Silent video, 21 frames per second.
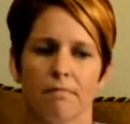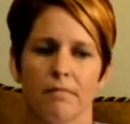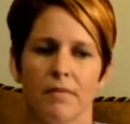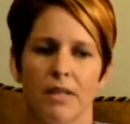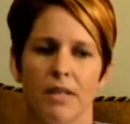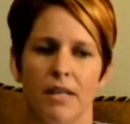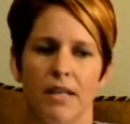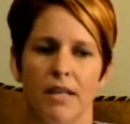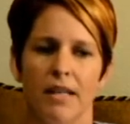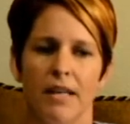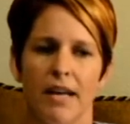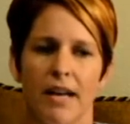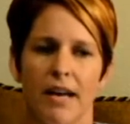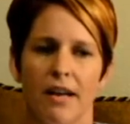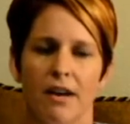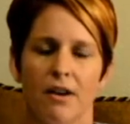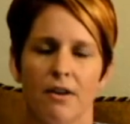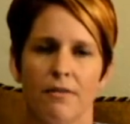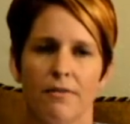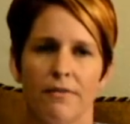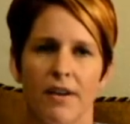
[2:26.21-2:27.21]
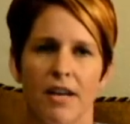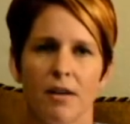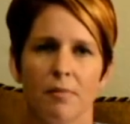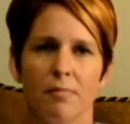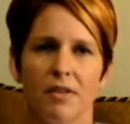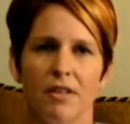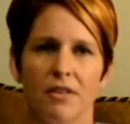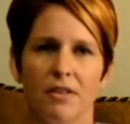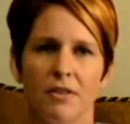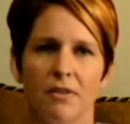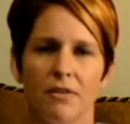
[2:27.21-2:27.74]
he had our
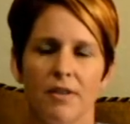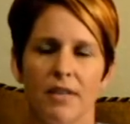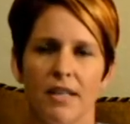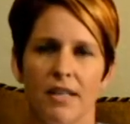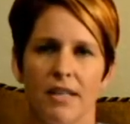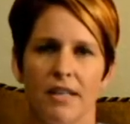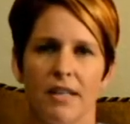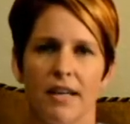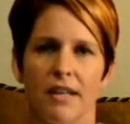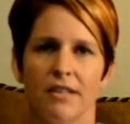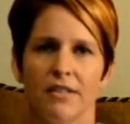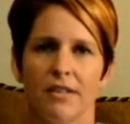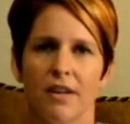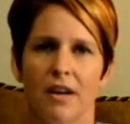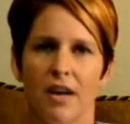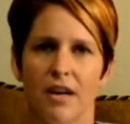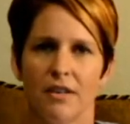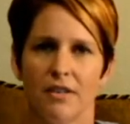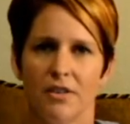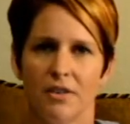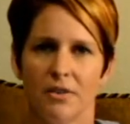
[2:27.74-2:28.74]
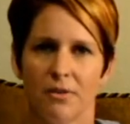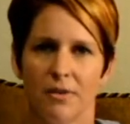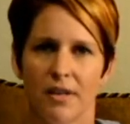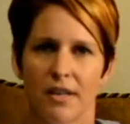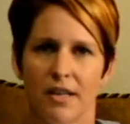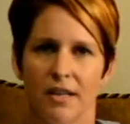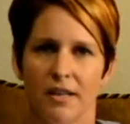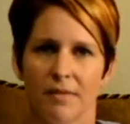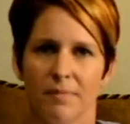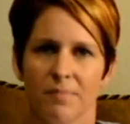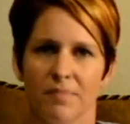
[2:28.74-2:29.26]
family doing, he had Todd
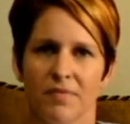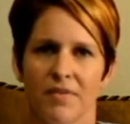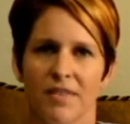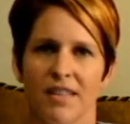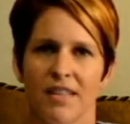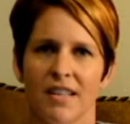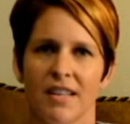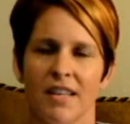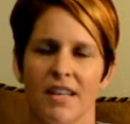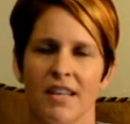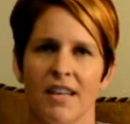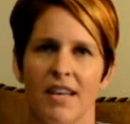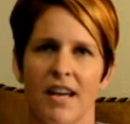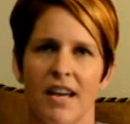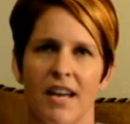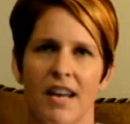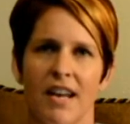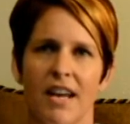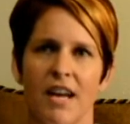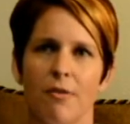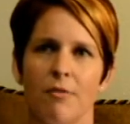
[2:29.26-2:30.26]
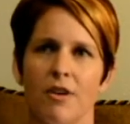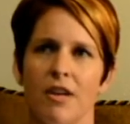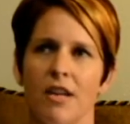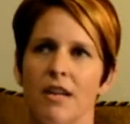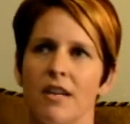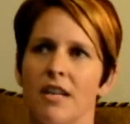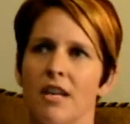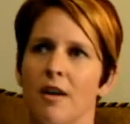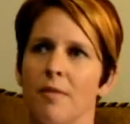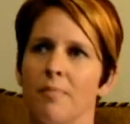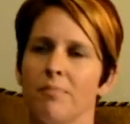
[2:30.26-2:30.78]
doing, and I would
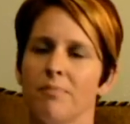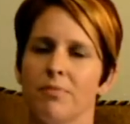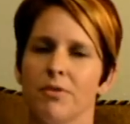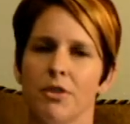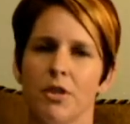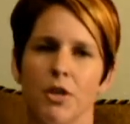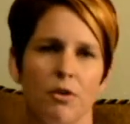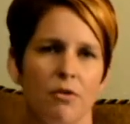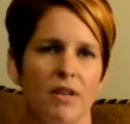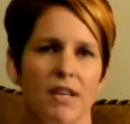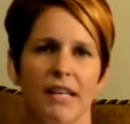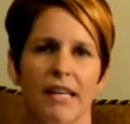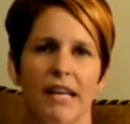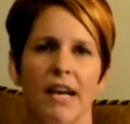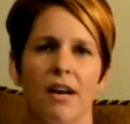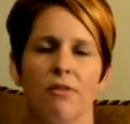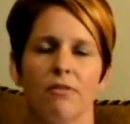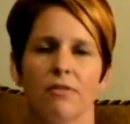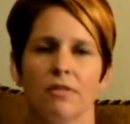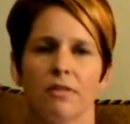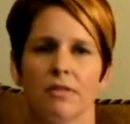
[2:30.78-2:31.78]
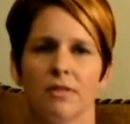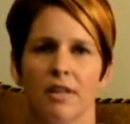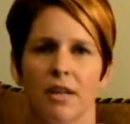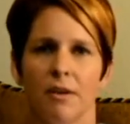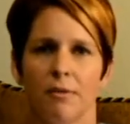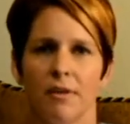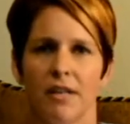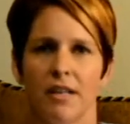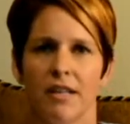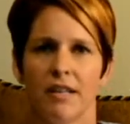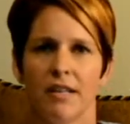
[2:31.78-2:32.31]
end up tuning out. I
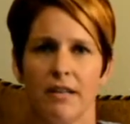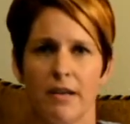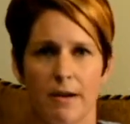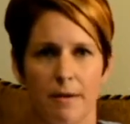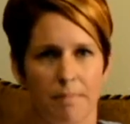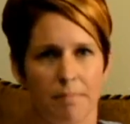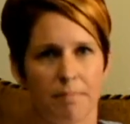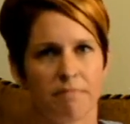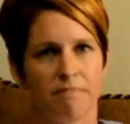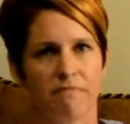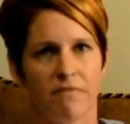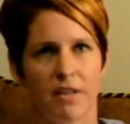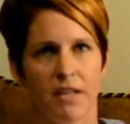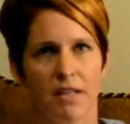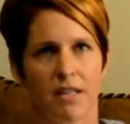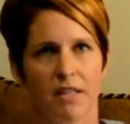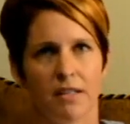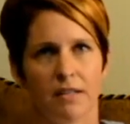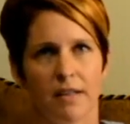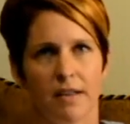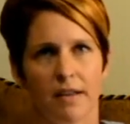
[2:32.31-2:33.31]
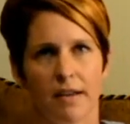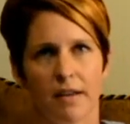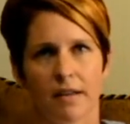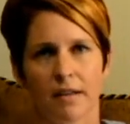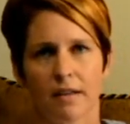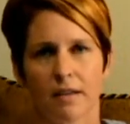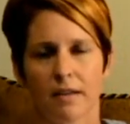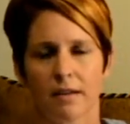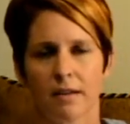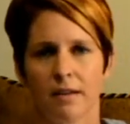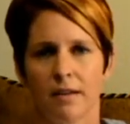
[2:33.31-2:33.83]
would end up feeling
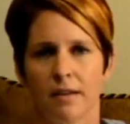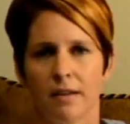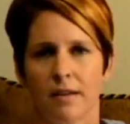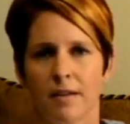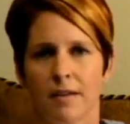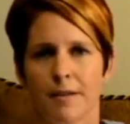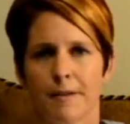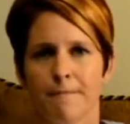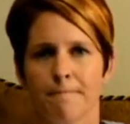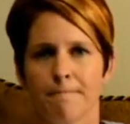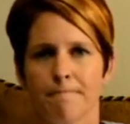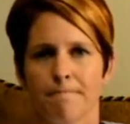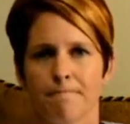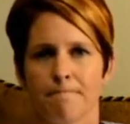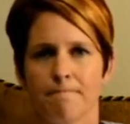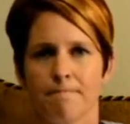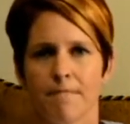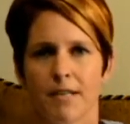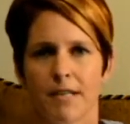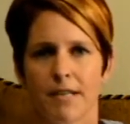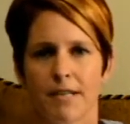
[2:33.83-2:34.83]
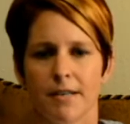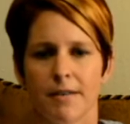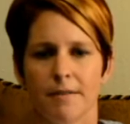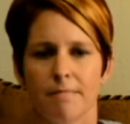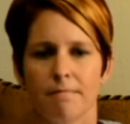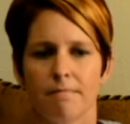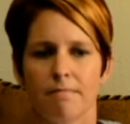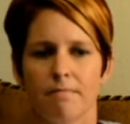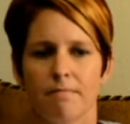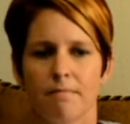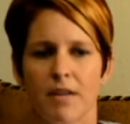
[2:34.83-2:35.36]
like
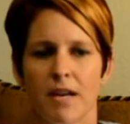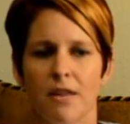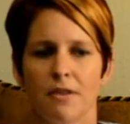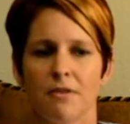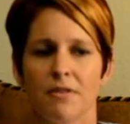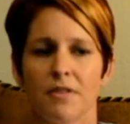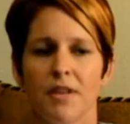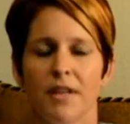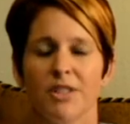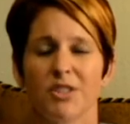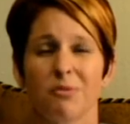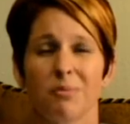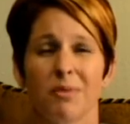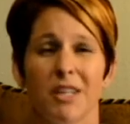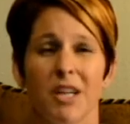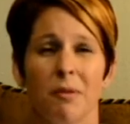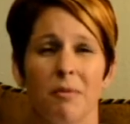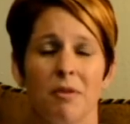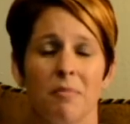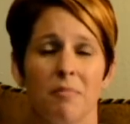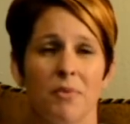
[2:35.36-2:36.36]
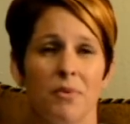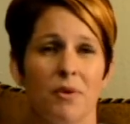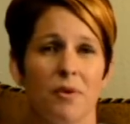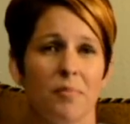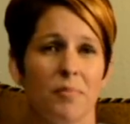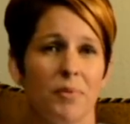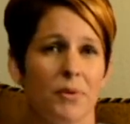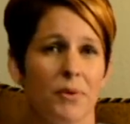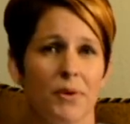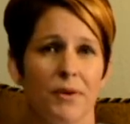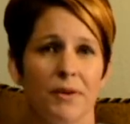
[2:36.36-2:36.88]
other things are becoming more
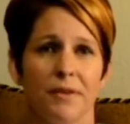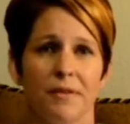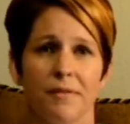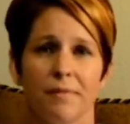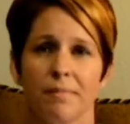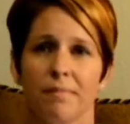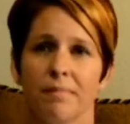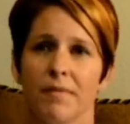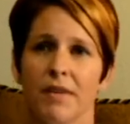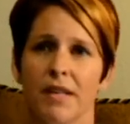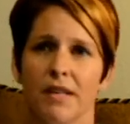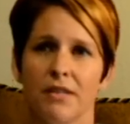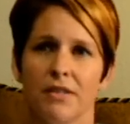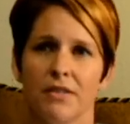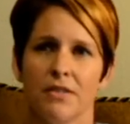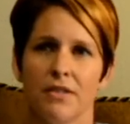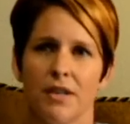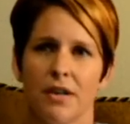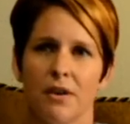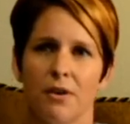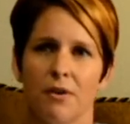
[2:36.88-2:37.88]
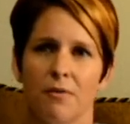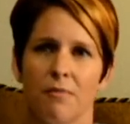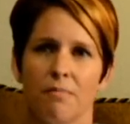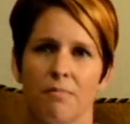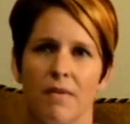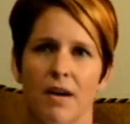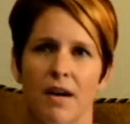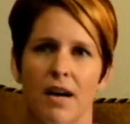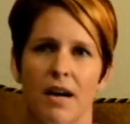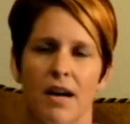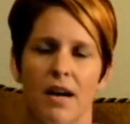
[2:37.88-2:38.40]
important, and so
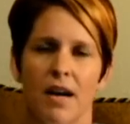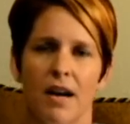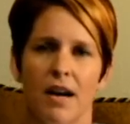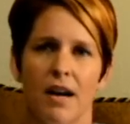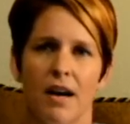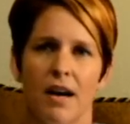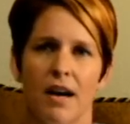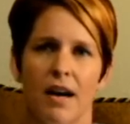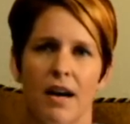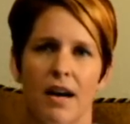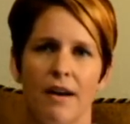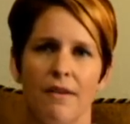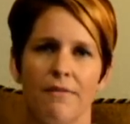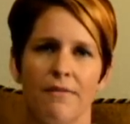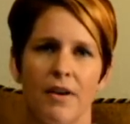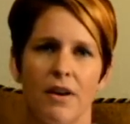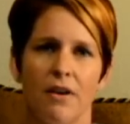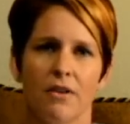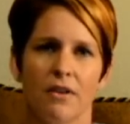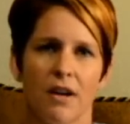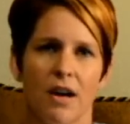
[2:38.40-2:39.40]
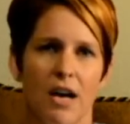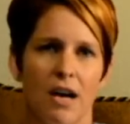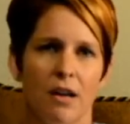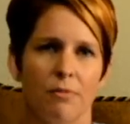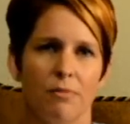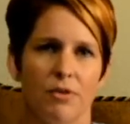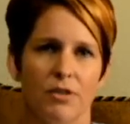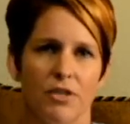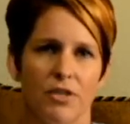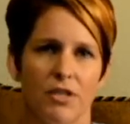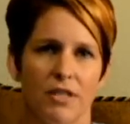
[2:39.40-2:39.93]
I felt
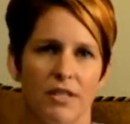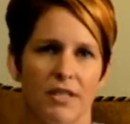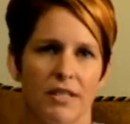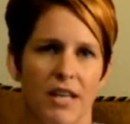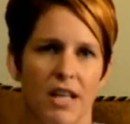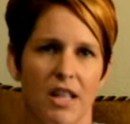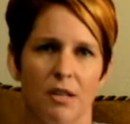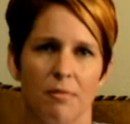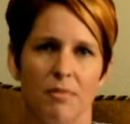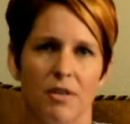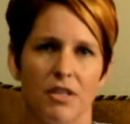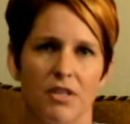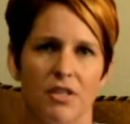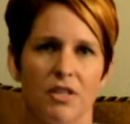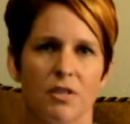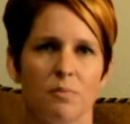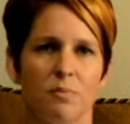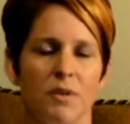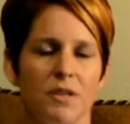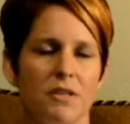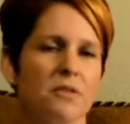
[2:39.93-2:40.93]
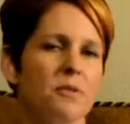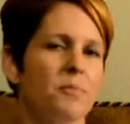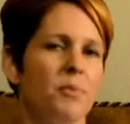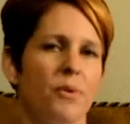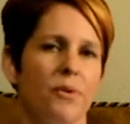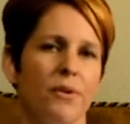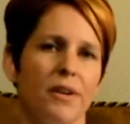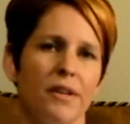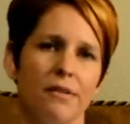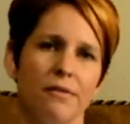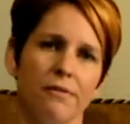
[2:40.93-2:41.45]
God was just telling me, just be
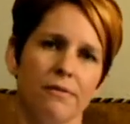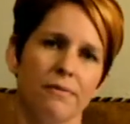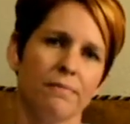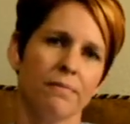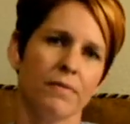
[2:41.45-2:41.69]
supportive.